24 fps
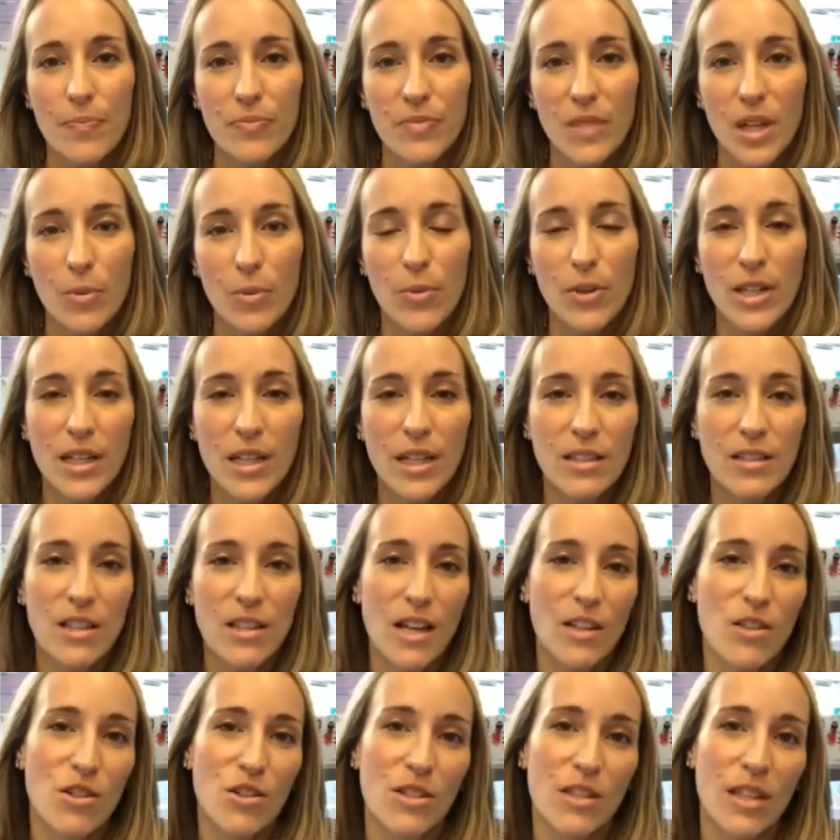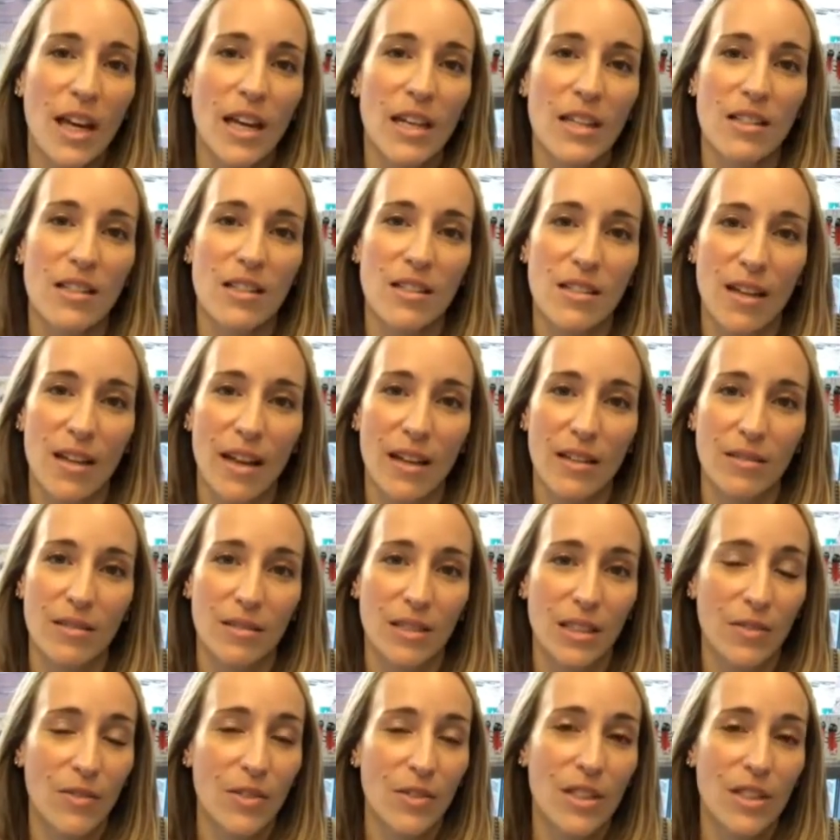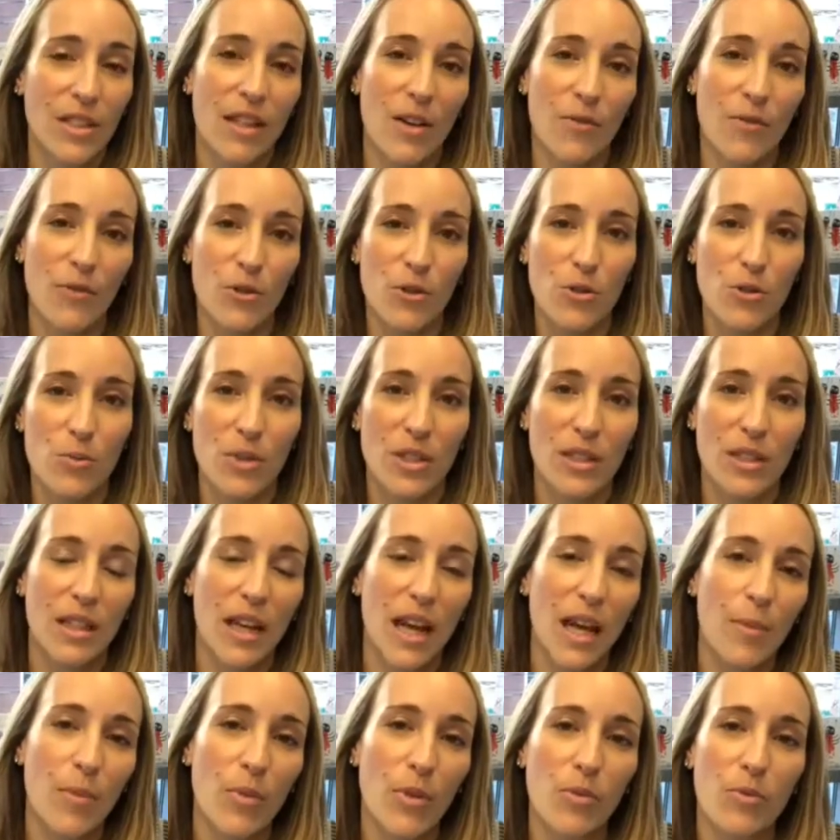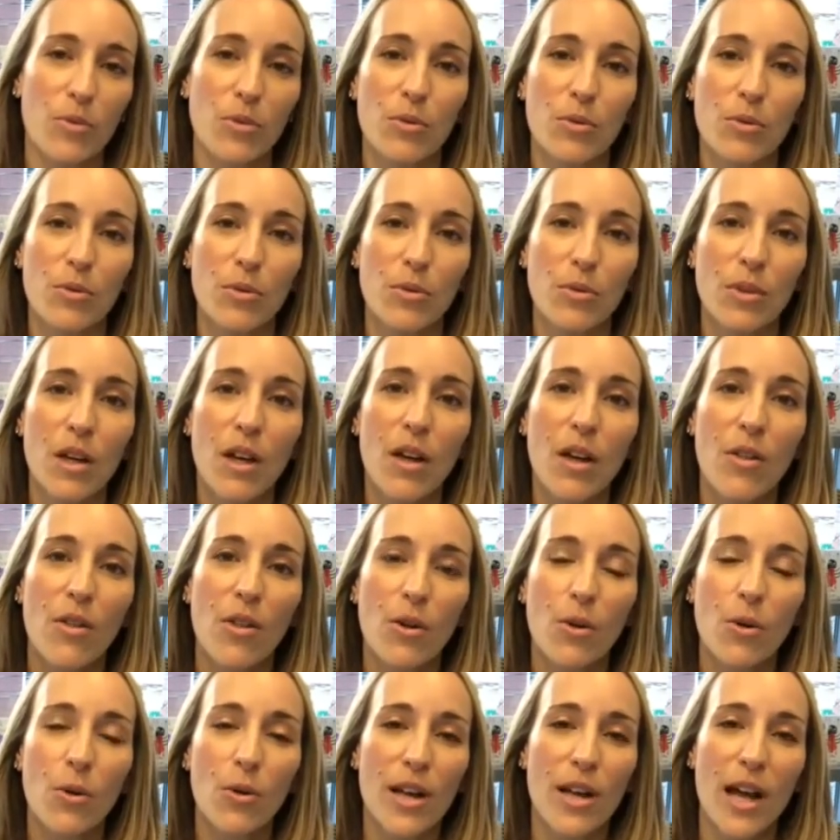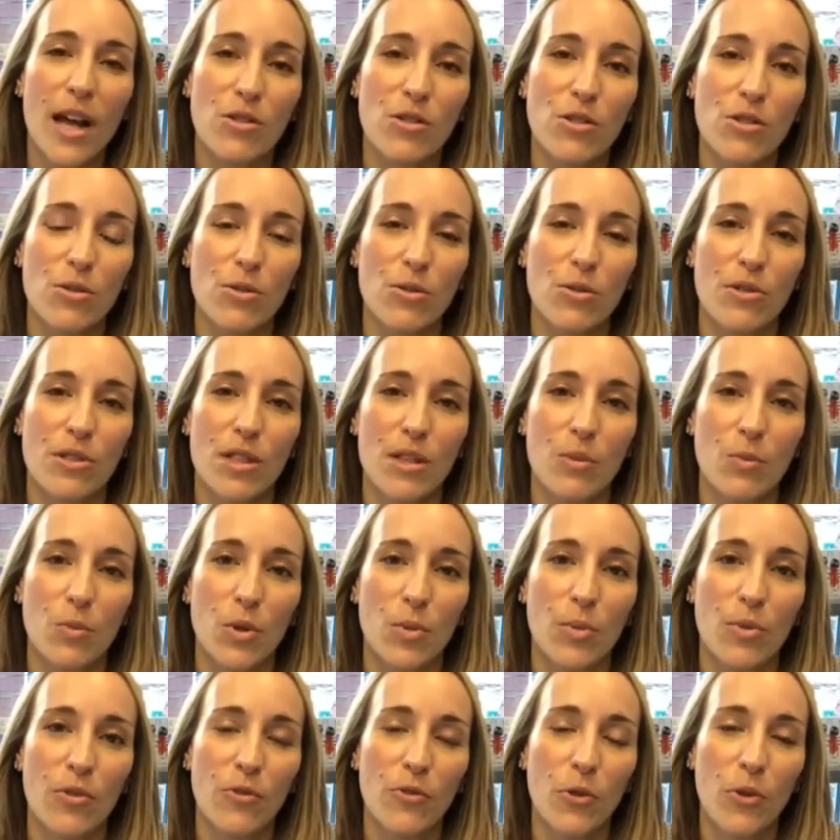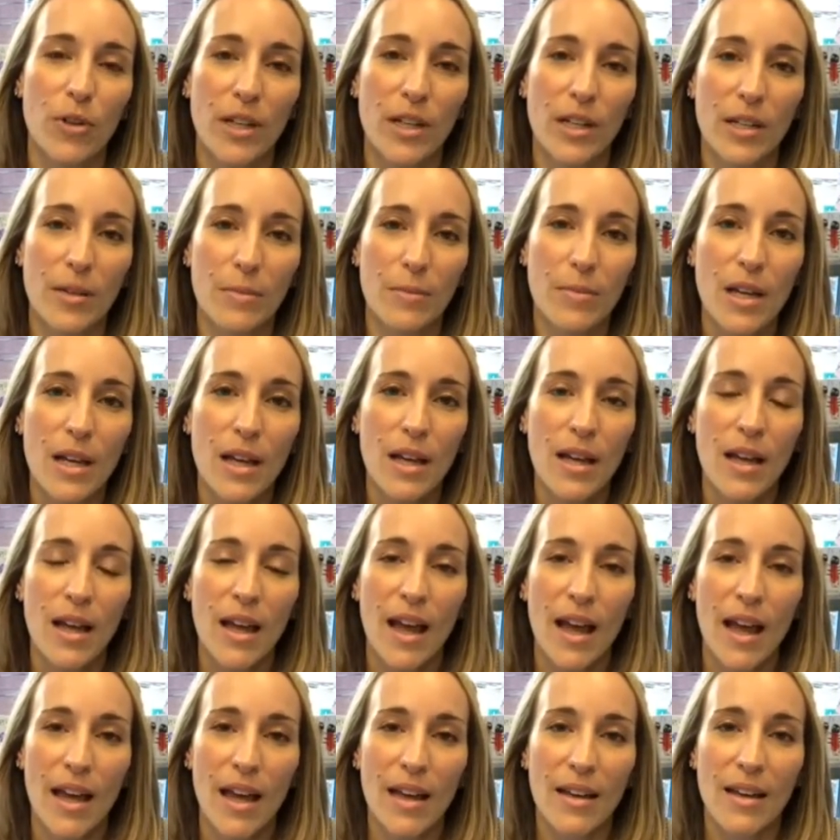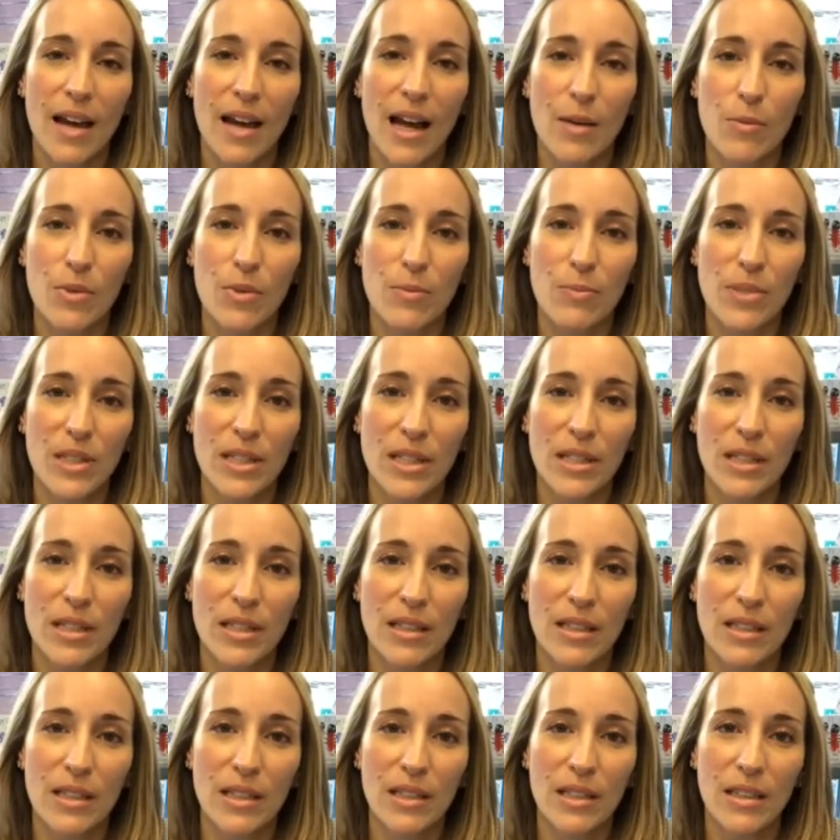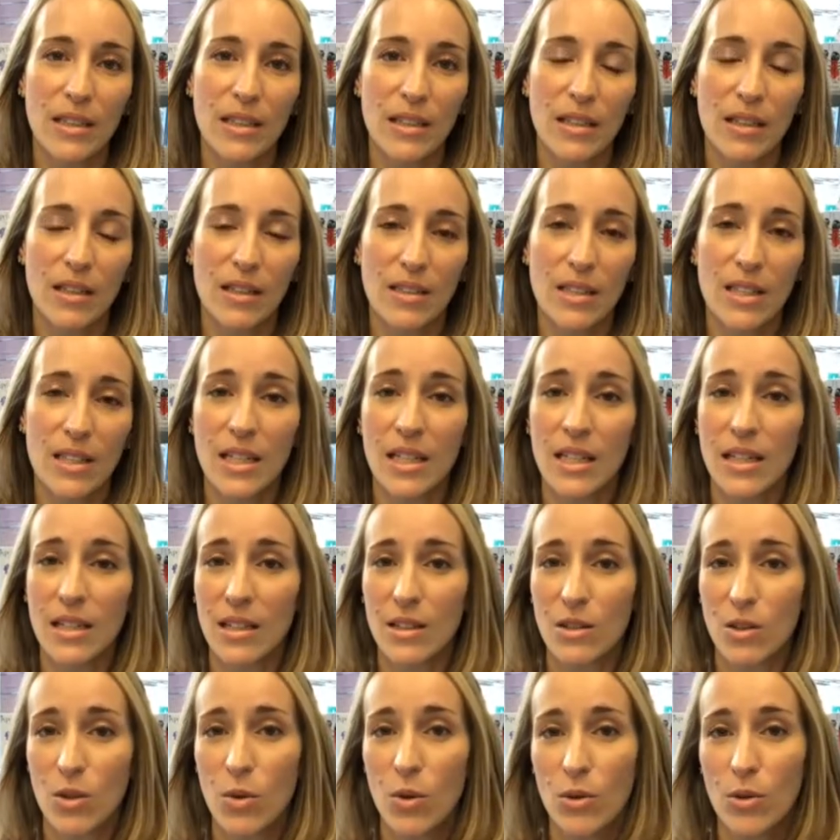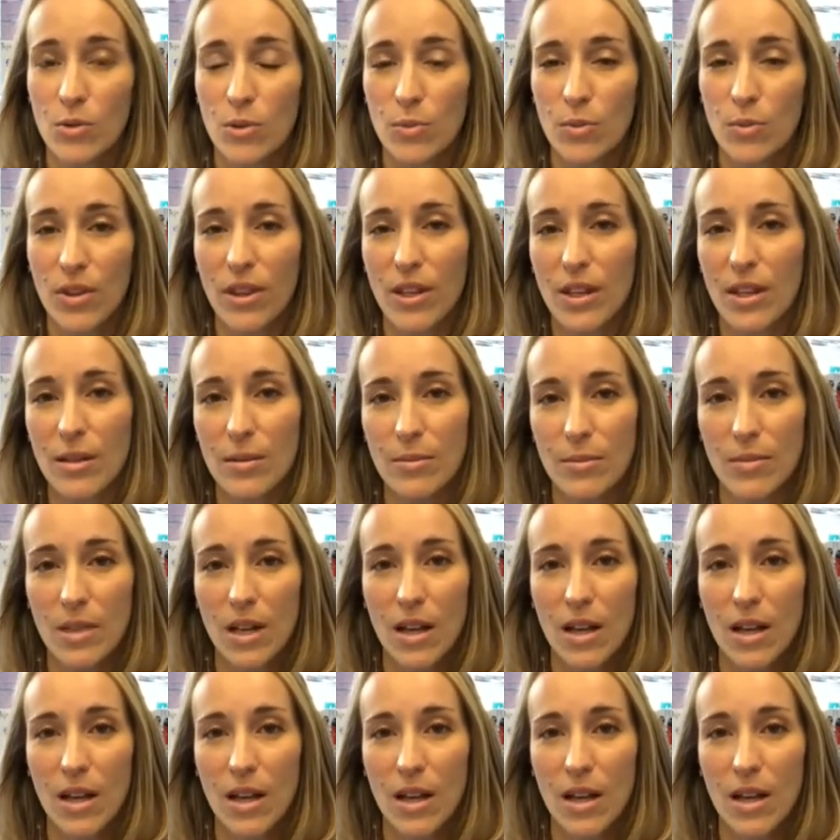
pretty contentious cases that even in that first week came through the courthouse doors and were before him. And I would be sitting in the courtroom with him